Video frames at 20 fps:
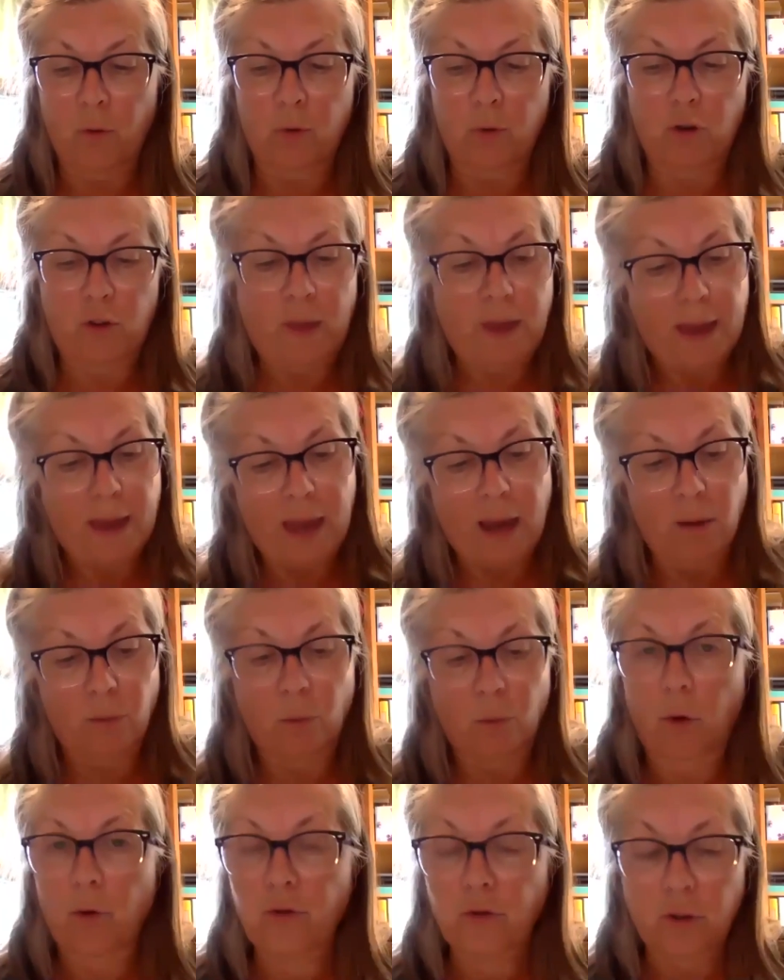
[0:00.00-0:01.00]
which they ate
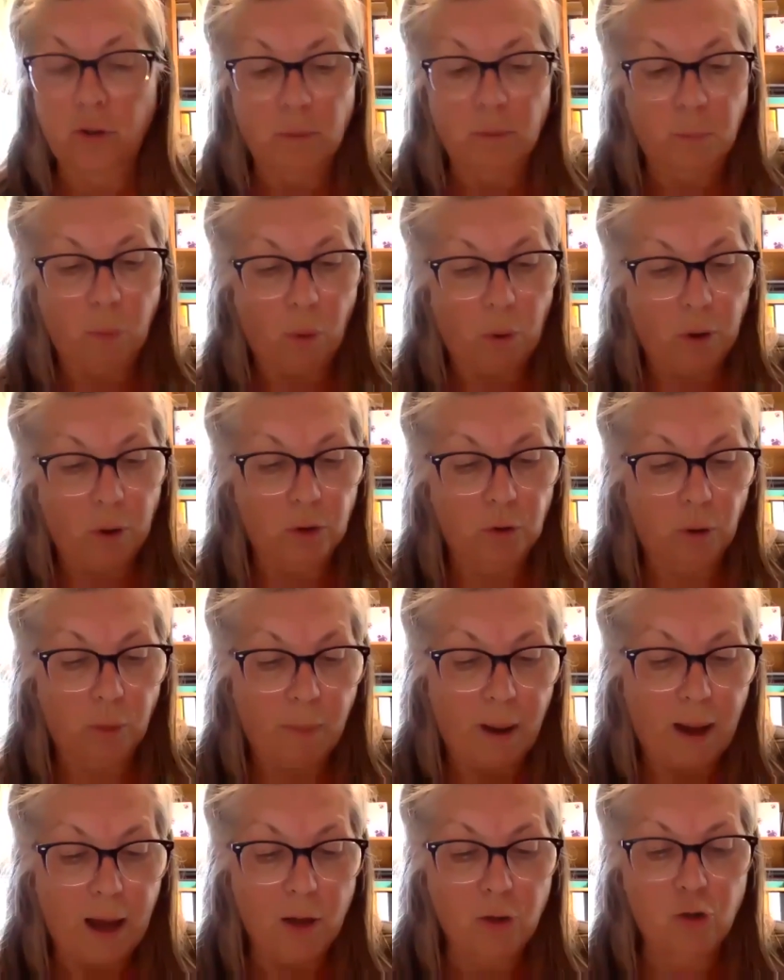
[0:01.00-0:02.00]
roasted, boiled, or
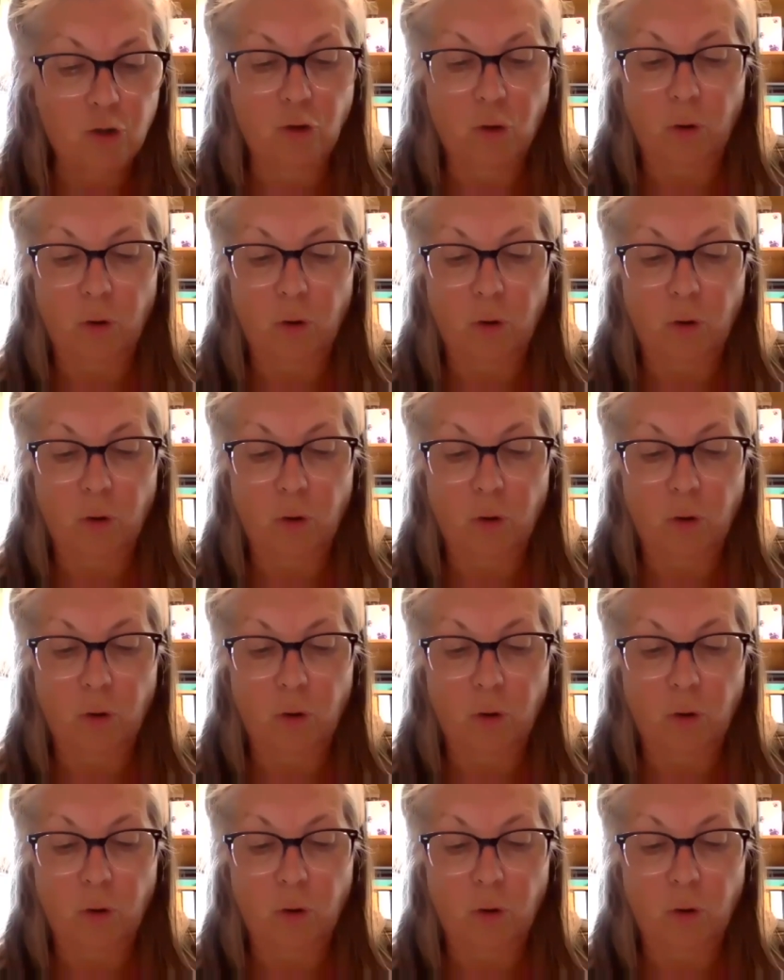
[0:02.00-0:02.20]
mashed,